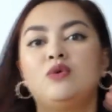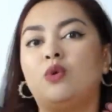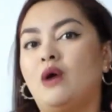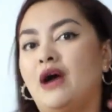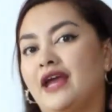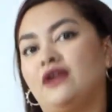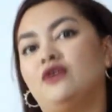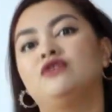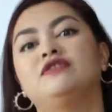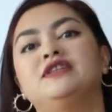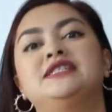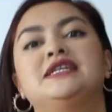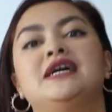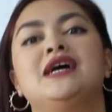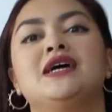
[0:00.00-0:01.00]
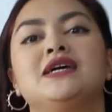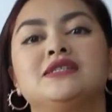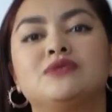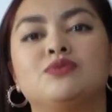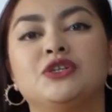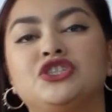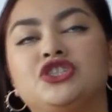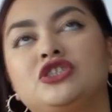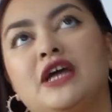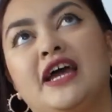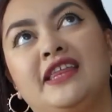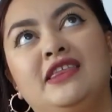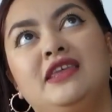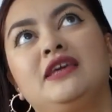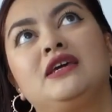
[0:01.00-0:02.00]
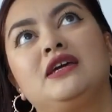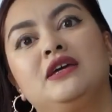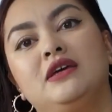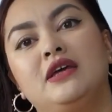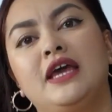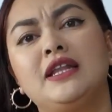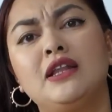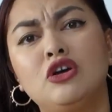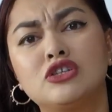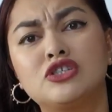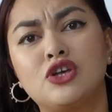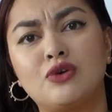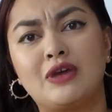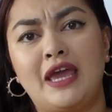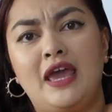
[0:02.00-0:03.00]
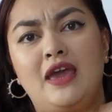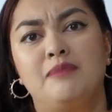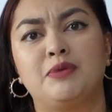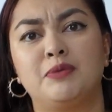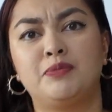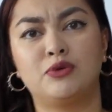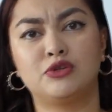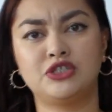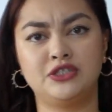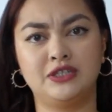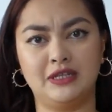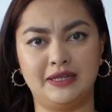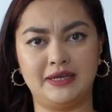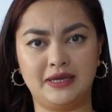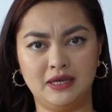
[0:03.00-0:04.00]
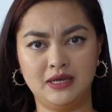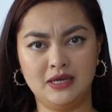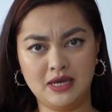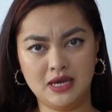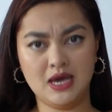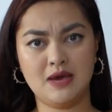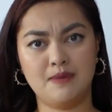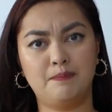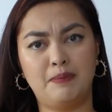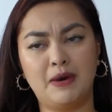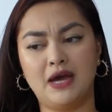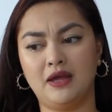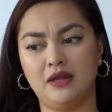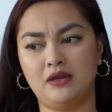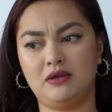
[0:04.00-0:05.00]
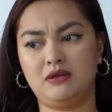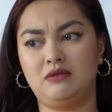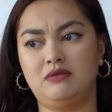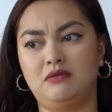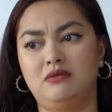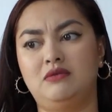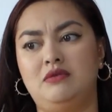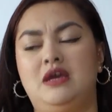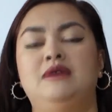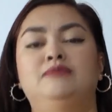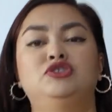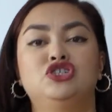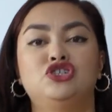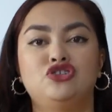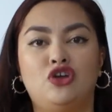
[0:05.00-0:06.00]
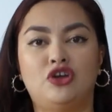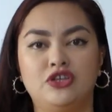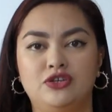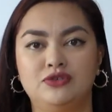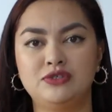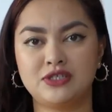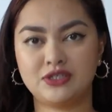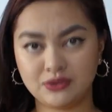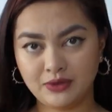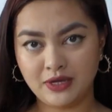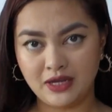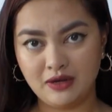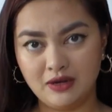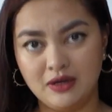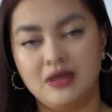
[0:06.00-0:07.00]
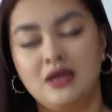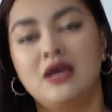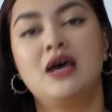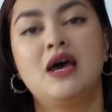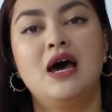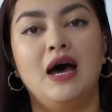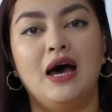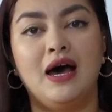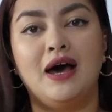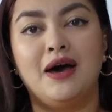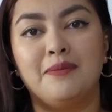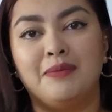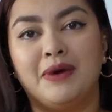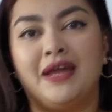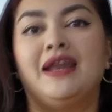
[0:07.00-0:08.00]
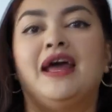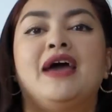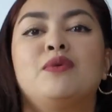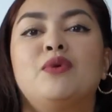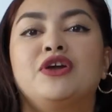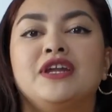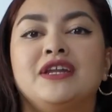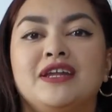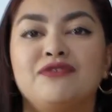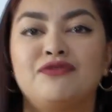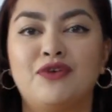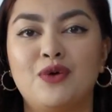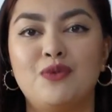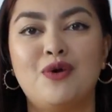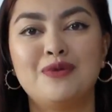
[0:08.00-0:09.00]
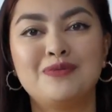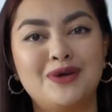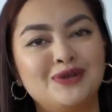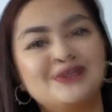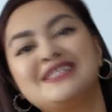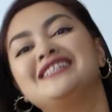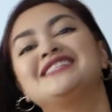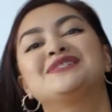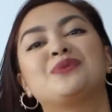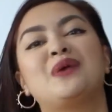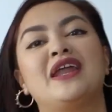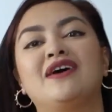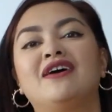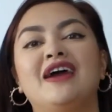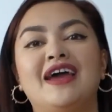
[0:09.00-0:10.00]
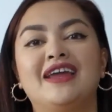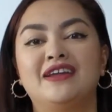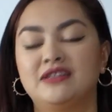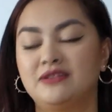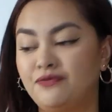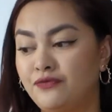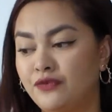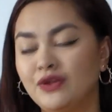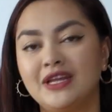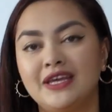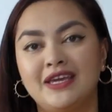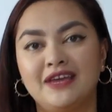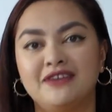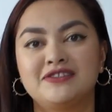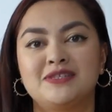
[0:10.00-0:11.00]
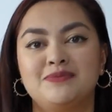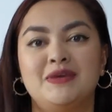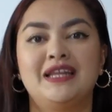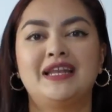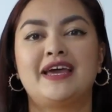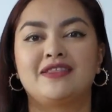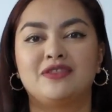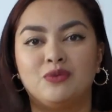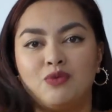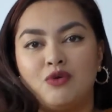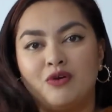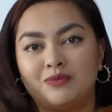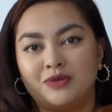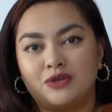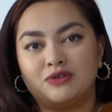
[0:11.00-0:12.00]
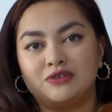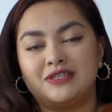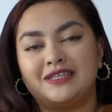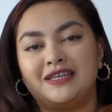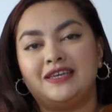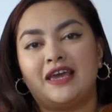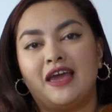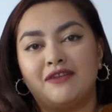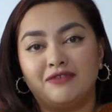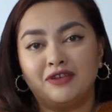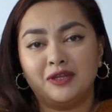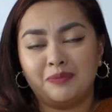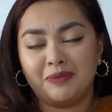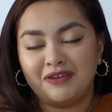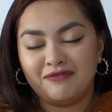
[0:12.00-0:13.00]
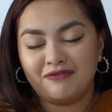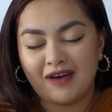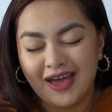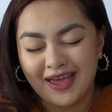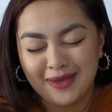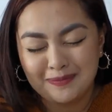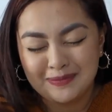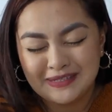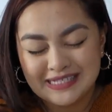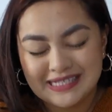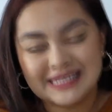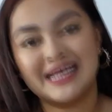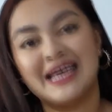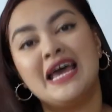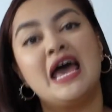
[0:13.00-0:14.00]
quite oversized, which I think it looks okay proportionally, but I'm just not used to it. But I wanted it for a warm cozy sweater, and it fully gives me like the warm cozy enveloping vibes.